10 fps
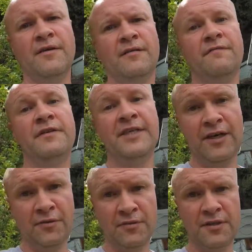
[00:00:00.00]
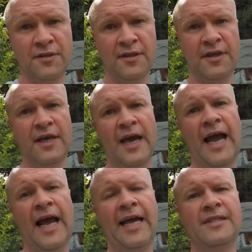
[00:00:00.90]
videos.
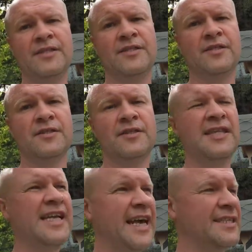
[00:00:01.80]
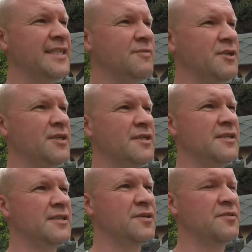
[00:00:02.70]
And the next thing we're going to
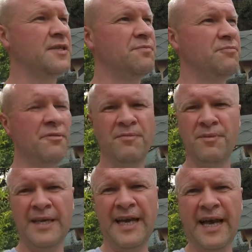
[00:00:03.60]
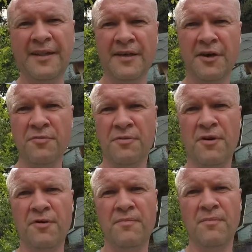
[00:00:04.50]
do is probably get the
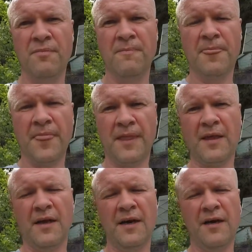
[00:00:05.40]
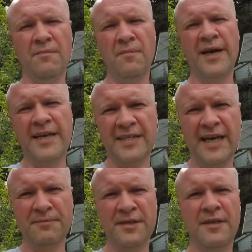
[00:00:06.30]
GoPro mic
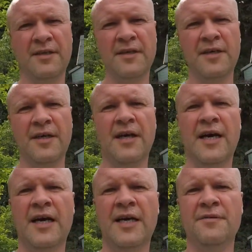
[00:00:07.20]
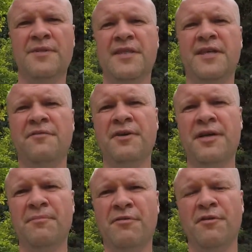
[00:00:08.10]
adapter to see if we
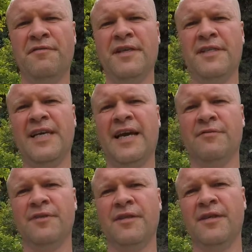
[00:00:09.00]
can improve this sound.